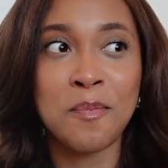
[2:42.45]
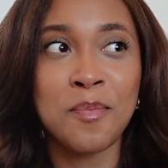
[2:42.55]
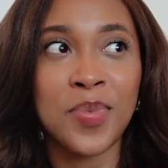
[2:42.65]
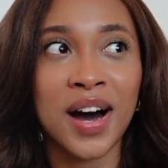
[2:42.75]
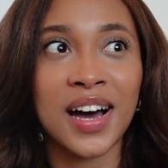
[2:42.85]

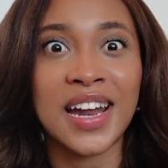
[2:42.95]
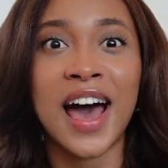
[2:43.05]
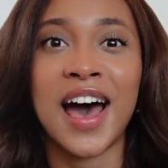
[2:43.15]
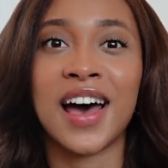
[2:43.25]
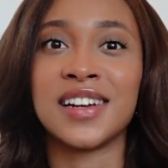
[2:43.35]
but
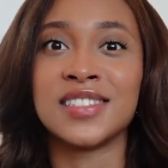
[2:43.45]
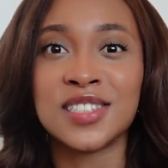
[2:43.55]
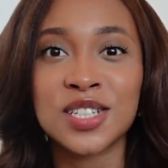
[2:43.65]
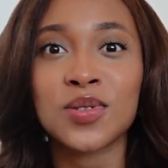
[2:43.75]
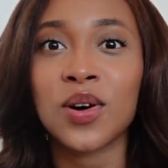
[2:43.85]
had
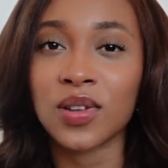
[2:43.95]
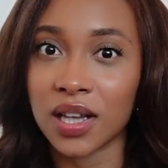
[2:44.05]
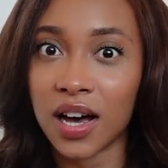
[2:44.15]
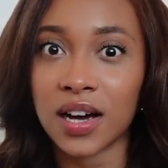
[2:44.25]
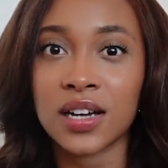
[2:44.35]
zero
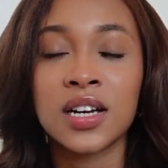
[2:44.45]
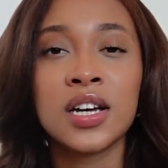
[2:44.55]
luck